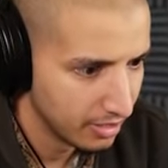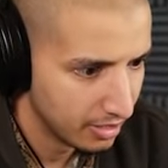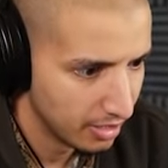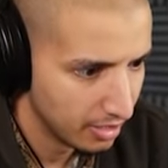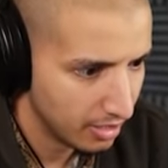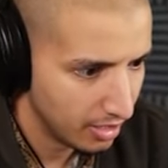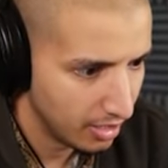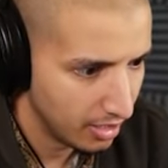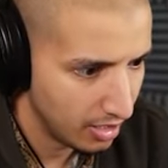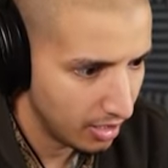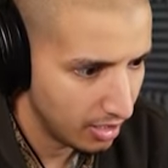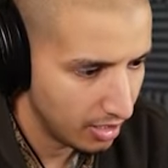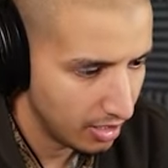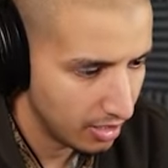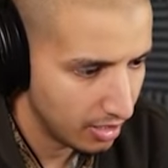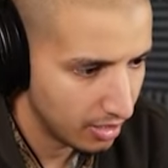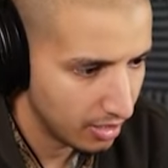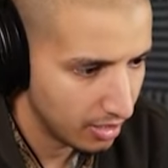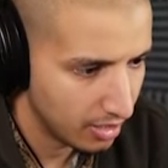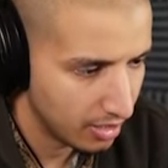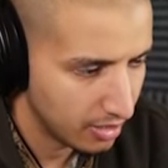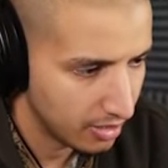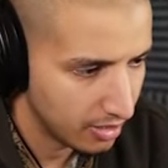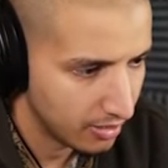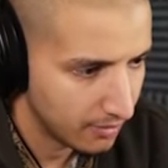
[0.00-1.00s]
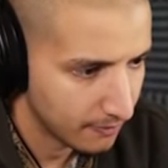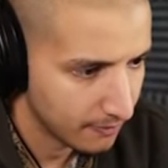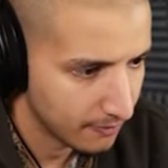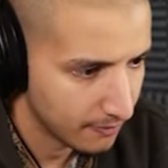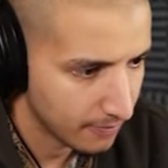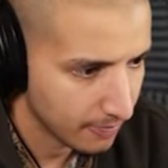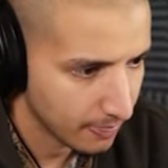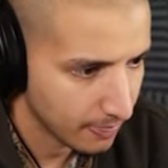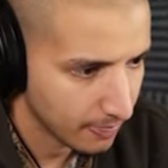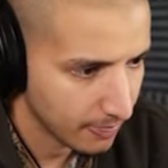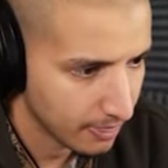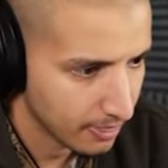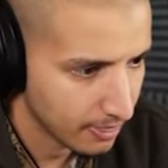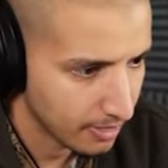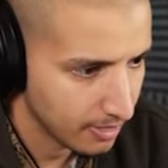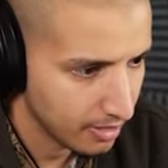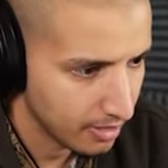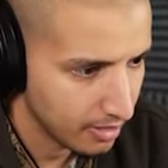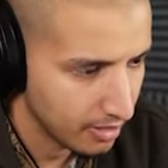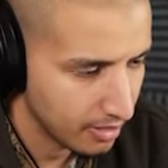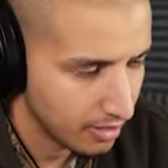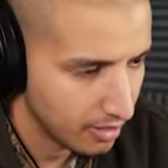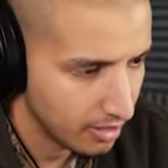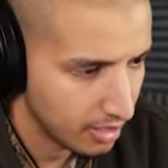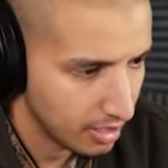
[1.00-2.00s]
can see him peeking through the door a little.
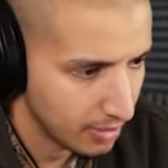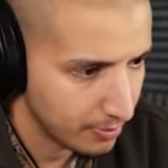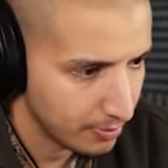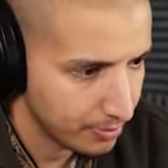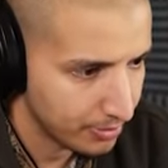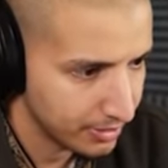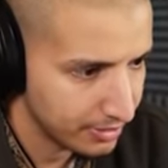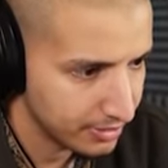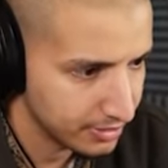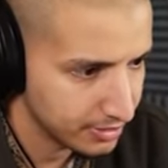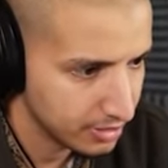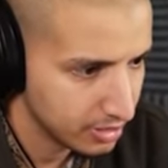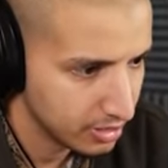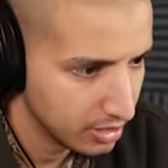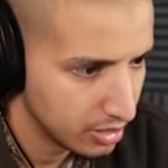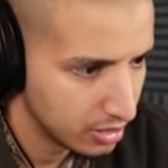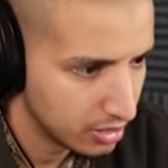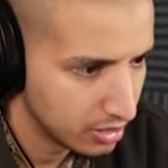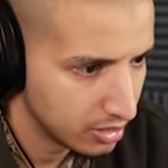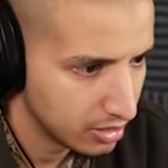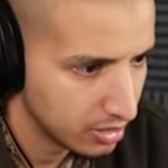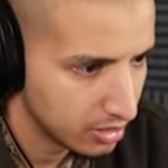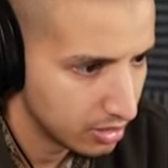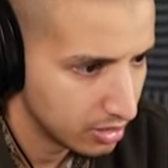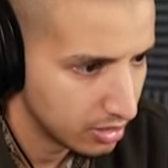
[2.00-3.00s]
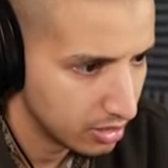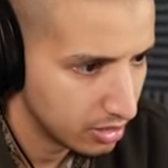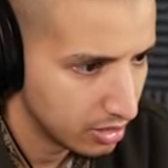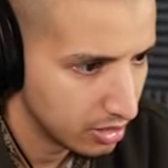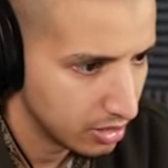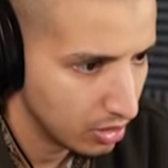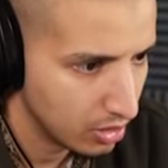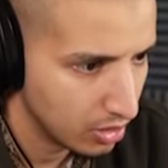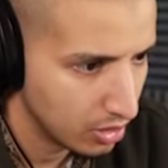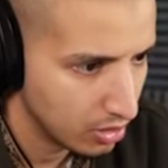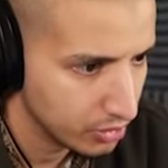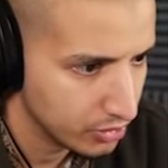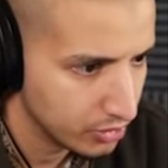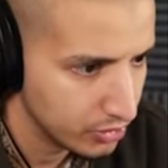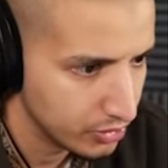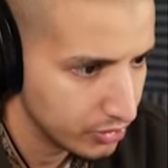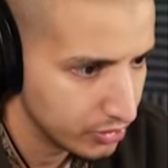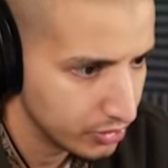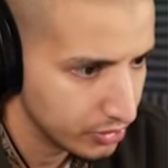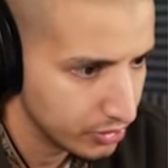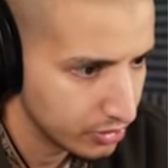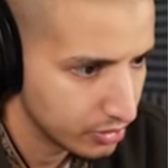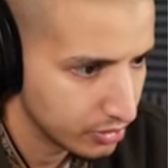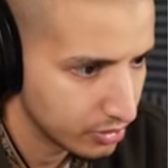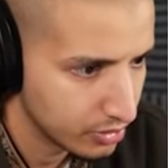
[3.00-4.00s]
Up here. Anybody up here? Oh, look
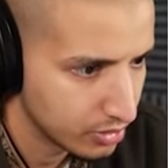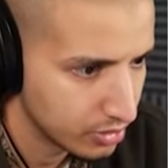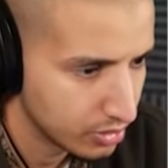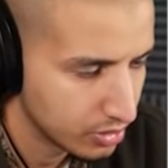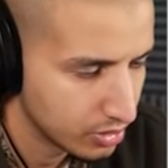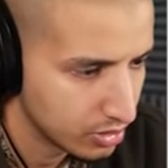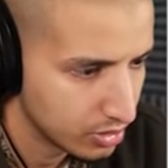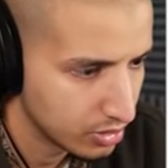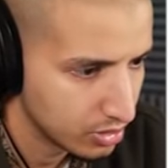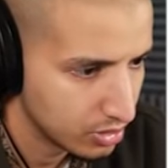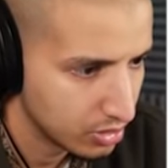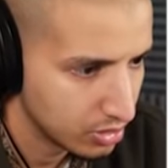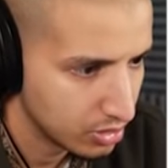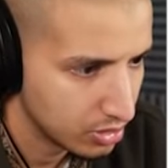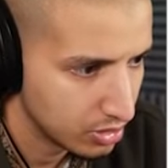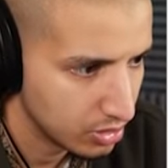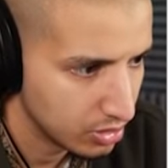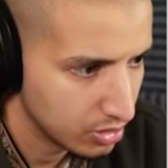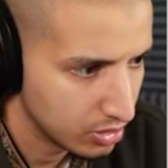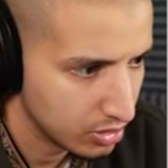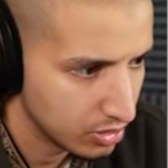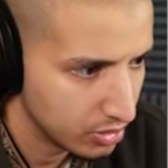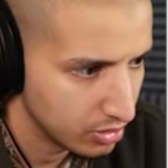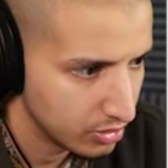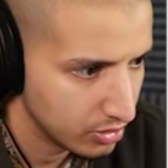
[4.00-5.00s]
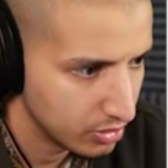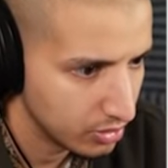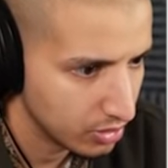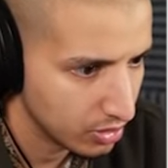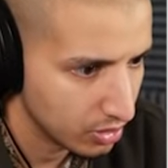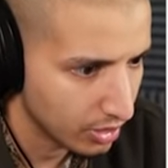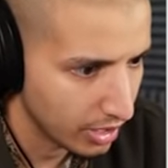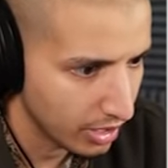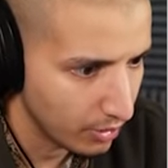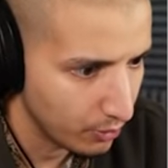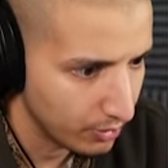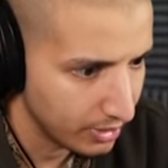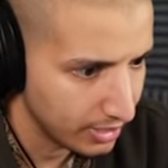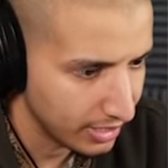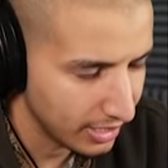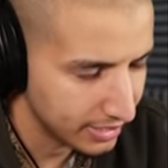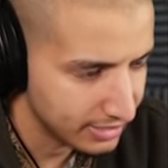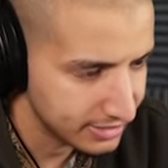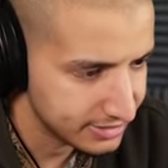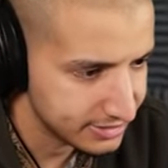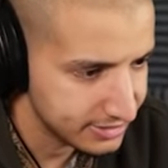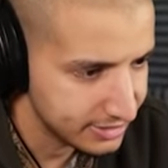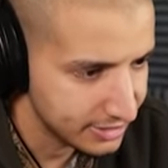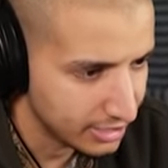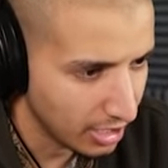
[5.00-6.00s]
at them all over there. Okay, we gotta
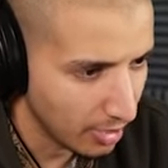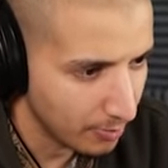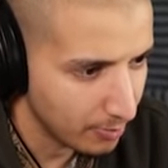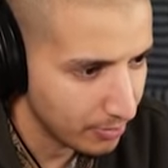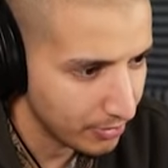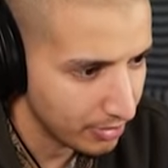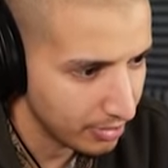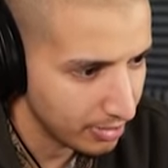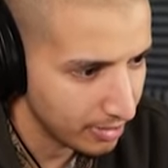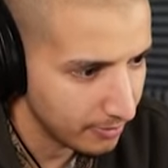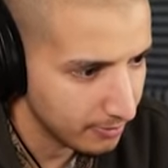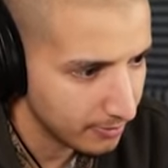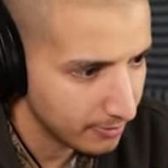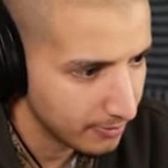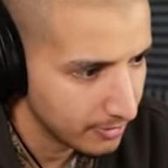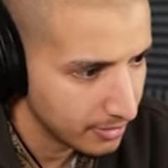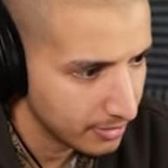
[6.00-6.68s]
sneak Anybody up. This, way?